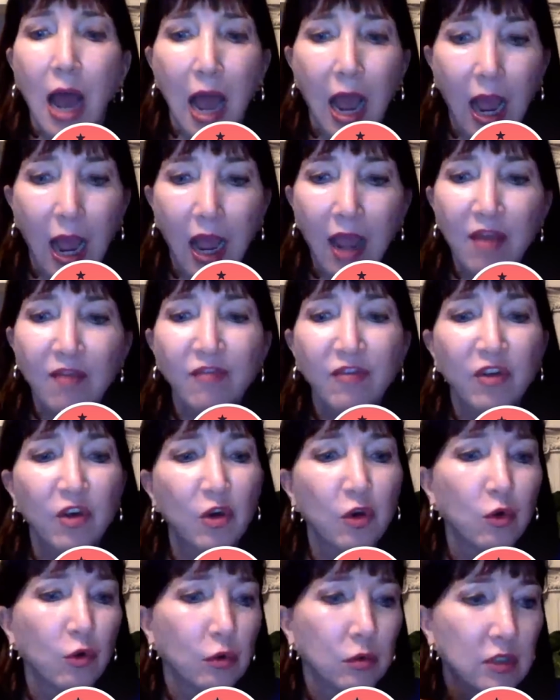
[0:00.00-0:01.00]
I
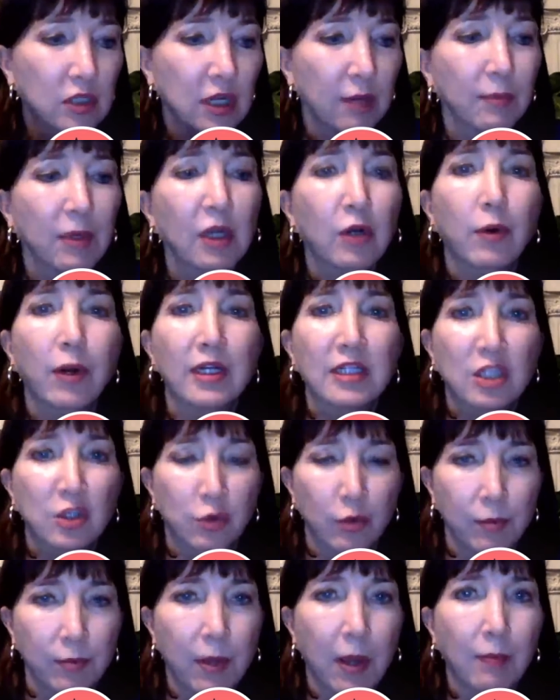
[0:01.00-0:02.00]
view Democrats
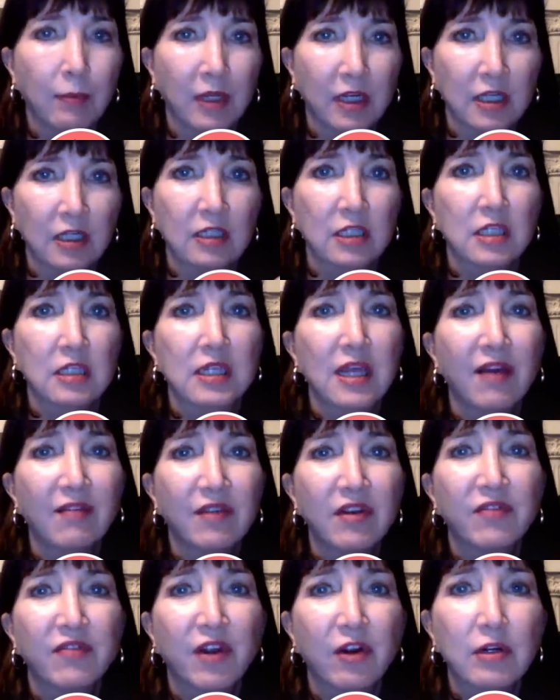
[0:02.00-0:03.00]
and Republicans as
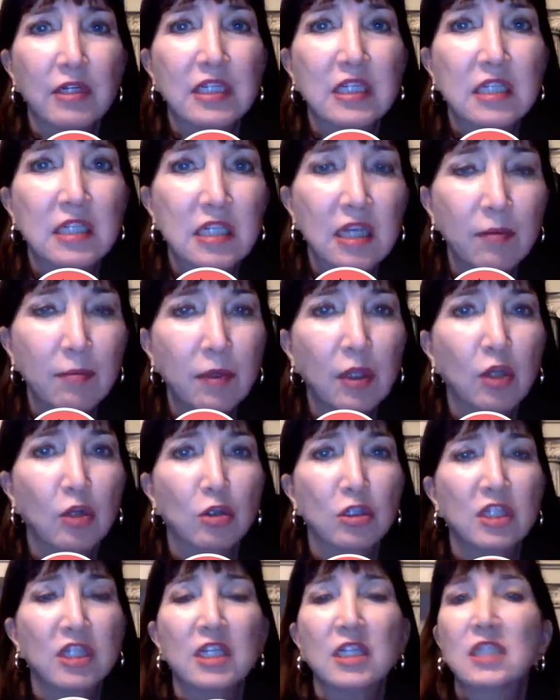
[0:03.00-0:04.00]
having a very
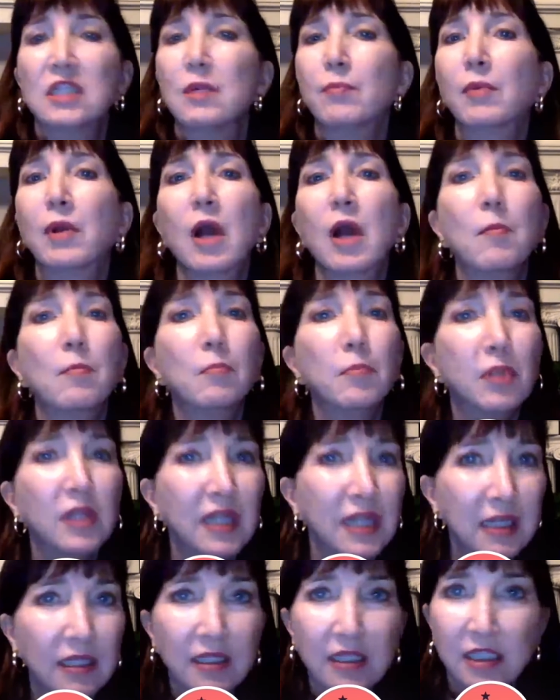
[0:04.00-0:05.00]
similar system,
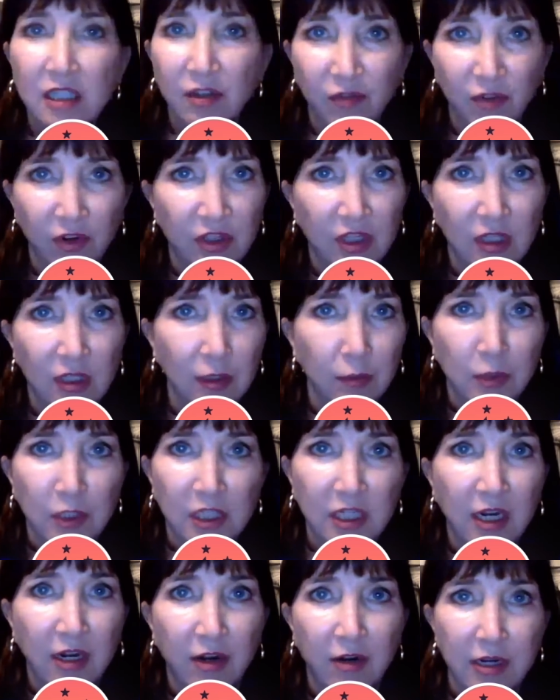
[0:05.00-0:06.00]
completely different than
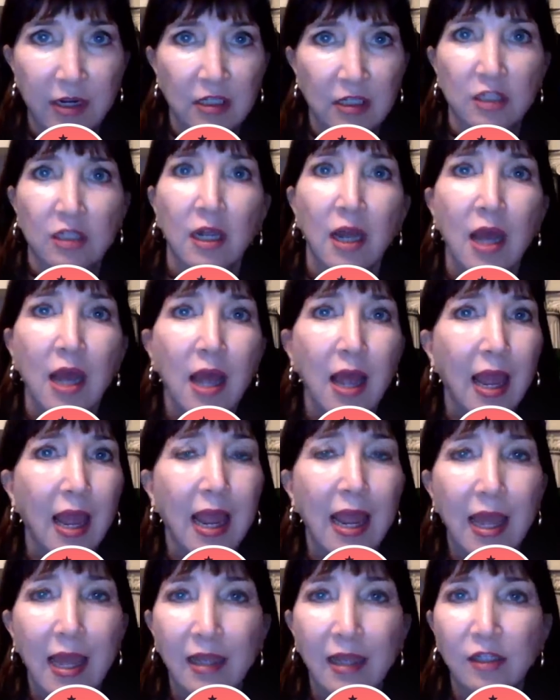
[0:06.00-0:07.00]
libertarians.
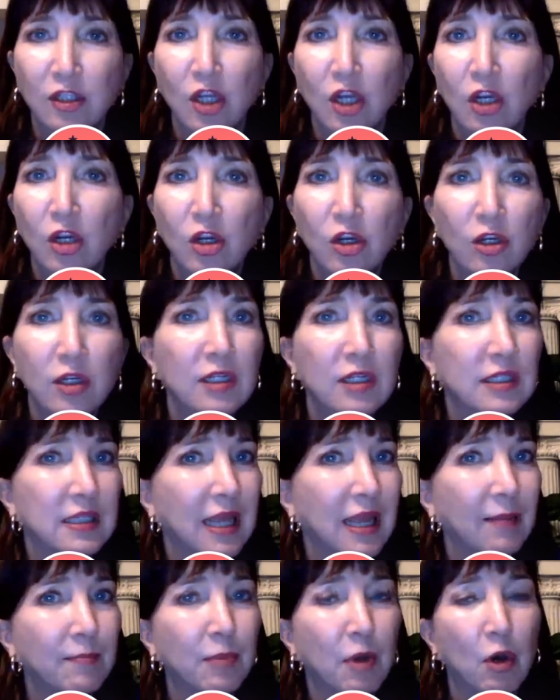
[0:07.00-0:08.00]
And a good
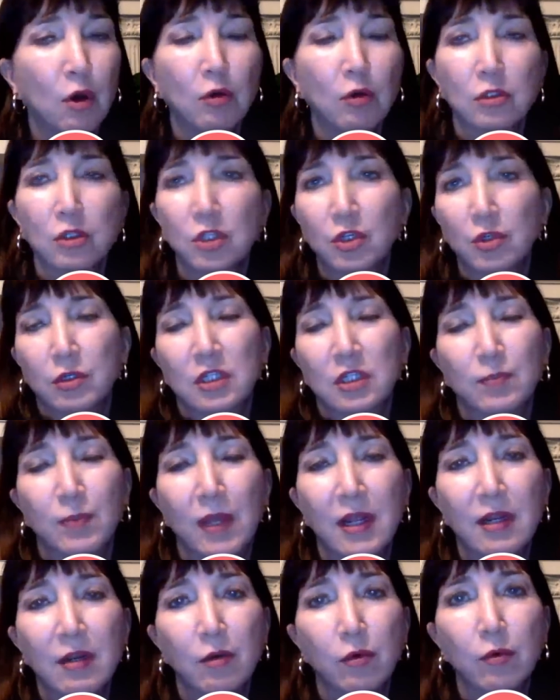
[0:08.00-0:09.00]
example to
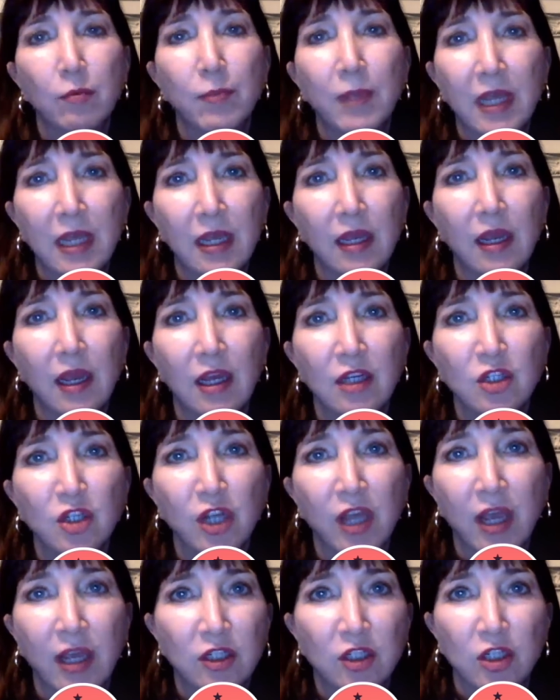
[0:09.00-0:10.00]
explain it would be
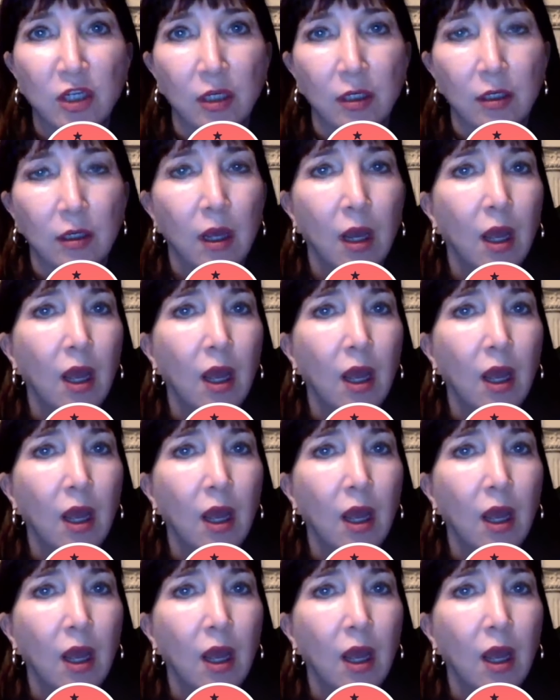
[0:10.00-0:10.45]
education.